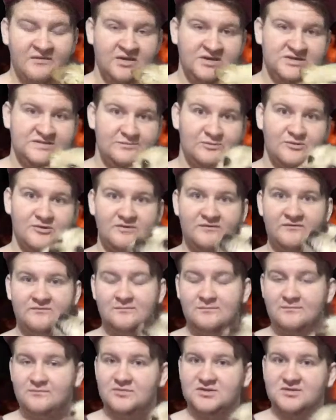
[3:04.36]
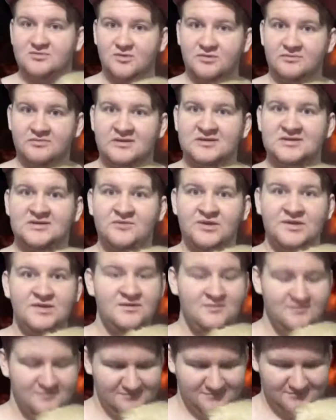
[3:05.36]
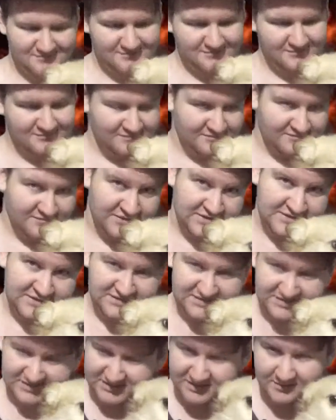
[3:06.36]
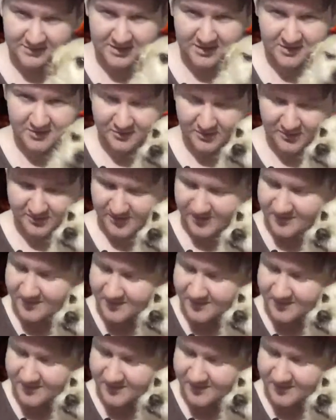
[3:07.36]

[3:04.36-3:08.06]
a good support person with you, such as a little